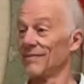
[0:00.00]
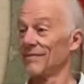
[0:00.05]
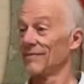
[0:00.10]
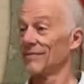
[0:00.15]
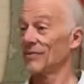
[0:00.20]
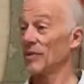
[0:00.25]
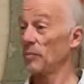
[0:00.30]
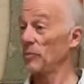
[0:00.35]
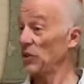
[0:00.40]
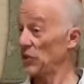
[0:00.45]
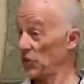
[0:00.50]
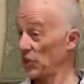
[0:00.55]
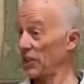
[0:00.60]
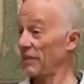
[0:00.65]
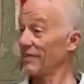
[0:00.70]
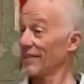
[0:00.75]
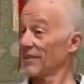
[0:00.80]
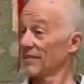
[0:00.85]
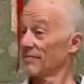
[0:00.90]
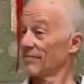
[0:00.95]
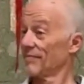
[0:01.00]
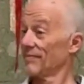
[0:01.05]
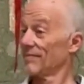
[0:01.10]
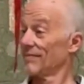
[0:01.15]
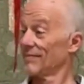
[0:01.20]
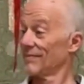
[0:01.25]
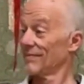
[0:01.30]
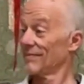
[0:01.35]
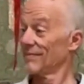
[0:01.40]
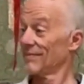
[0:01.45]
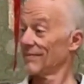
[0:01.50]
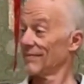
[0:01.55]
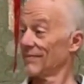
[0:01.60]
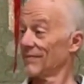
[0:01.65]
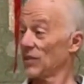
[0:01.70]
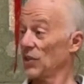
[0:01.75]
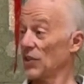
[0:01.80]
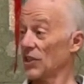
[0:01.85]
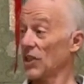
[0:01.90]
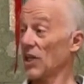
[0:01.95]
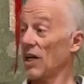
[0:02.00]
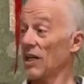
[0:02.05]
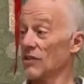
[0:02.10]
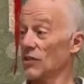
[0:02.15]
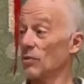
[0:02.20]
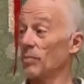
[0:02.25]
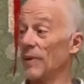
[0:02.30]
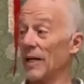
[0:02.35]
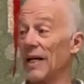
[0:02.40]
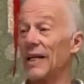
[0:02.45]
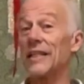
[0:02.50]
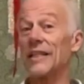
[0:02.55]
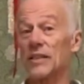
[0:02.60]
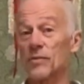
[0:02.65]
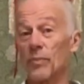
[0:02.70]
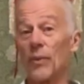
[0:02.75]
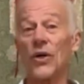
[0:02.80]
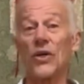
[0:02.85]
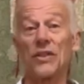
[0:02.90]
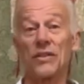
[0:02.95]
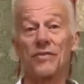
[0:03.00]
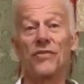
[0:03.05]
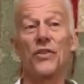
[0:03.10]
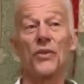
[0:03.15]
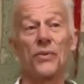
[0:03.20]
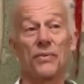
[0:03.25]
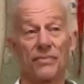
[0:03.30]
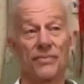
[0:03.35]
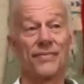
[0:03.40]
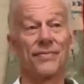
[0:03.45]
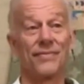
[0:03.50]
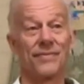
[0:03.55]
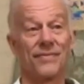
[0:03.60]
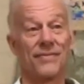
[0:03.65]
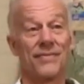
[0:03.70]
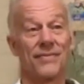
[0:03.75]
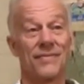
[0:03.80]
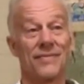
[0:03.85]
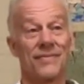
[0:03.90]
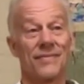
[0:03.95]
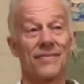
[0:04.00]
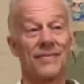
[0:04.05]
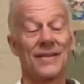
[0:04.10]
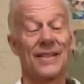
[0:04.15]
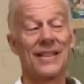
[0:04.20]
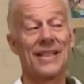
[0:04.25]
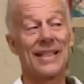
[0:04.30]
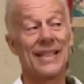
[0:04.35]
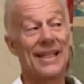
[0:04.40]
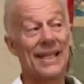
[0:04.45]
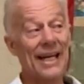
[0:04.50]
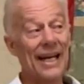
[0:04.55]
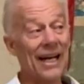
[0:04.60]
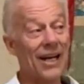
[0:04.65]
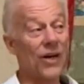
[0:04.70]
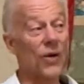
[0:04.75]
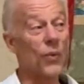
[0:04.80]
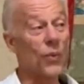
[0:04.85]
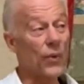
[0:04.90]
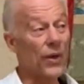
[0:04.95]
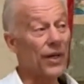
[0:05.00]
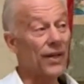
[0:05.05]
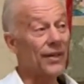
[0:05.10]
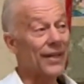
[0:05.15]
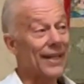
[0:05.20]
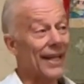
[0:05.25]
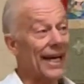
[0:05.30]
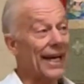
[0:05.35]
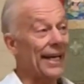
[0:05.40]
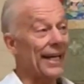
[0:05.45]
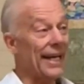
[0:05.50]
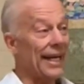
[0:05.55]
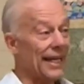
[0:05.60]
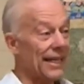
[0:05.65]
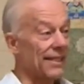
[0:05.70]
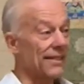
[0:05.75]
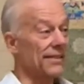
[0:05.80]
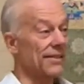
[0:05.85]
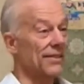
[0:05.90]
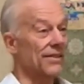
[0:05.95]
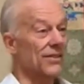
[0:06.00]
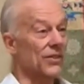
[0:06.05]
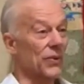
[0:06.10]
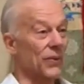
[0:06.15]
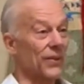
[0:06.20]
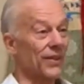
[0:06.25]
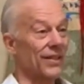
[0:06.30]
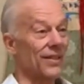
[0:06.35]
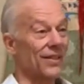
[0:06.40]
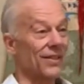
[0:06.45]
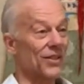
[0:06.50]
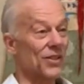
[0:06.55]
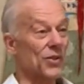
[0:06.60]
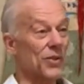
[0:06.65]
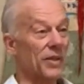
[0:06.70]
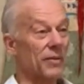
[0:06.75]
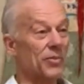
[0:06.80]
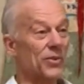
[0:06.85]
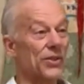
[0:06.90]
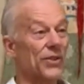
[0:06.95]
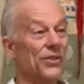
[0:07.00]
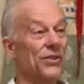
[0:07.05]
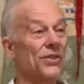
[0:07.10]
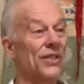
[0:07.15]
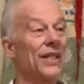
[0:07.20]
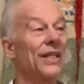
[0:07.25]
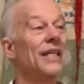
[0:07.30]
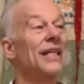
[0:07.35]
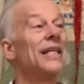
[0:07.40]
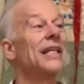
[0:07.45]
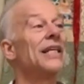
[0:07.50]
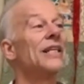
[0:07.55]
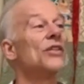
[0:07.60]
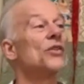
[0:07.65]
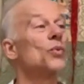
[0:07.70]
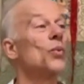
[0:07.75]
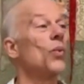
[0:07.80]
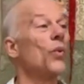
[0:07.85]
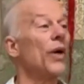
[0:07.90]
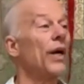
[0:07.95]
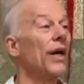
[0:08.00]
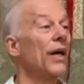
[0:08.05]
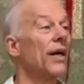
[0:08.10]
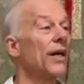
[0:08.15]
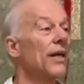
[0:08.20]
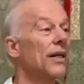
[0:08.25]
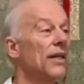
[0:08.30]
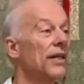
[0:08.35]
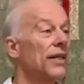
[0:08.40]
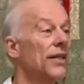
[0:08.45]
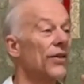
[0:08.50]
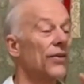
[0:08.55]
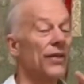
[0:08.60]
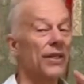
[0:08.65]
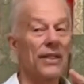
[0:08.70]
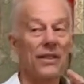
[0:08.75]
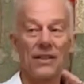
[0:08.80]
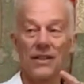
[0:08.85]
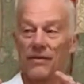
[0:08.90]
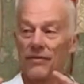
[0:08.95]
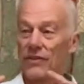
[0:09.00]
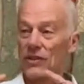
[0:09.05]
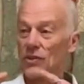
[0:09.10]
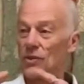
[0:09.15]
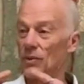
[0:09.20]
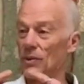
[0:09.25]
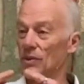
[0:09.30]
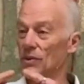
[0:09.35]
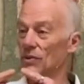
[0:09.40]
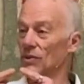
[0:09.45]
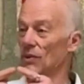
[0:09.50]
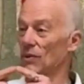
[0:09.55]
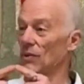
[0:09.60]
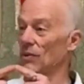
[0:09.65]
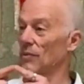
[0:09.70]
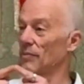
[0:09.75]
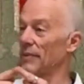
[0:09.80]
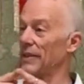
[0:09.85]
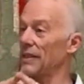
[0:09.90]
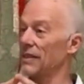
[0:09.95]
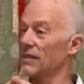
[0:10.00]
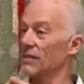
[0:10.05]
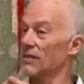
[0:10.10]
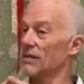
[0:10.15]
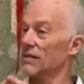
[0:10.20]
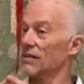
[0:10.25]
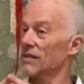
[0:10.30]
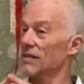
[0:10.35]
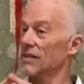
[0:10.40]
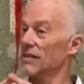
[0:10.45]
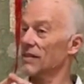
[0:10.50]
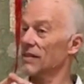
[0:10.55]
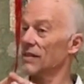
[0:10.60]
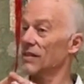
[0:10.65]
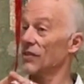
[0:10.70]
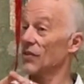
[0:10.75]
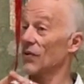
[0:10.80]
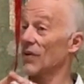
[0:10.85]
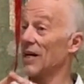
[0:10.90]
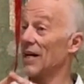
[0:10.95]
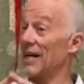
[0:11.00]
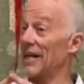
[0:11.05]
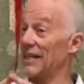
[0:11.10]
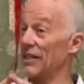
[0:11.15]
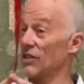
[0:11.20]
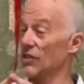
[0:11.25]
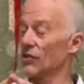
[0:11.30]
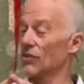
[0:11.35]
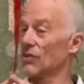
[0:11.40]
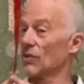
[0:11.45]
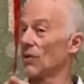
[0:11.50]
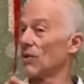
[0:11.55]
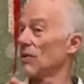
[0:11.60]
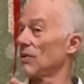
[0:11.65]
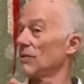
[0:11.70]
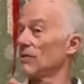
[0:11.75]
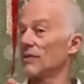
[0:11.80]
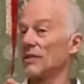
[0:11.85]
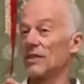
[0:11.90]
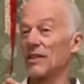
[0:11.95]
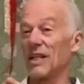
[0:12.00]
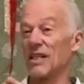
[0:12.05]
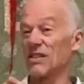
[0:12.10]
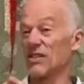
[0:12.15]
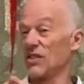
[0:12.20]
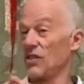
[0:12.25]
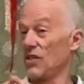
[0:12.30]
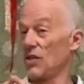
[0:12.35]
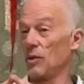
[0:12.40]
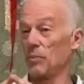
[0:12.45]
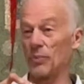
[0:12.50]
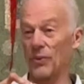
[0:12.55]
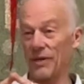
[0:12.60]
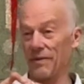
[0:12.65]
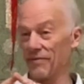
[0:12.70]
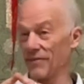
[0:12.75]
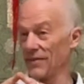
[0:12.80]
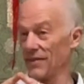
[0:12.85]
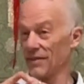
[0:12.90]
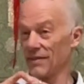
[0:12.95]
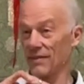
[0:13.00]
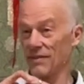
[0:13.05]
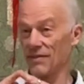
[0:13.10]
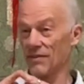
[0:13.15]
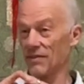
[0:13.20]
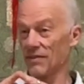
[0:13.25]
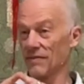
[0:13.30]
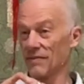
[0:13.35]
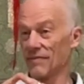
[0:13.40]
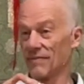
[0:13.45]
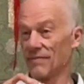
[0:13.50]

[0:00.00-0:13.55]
from your jiva. Your causal body is part of you. Now, where that ends, according to the scriptures, is where your individual soul meets your higher soul, which has no preferences,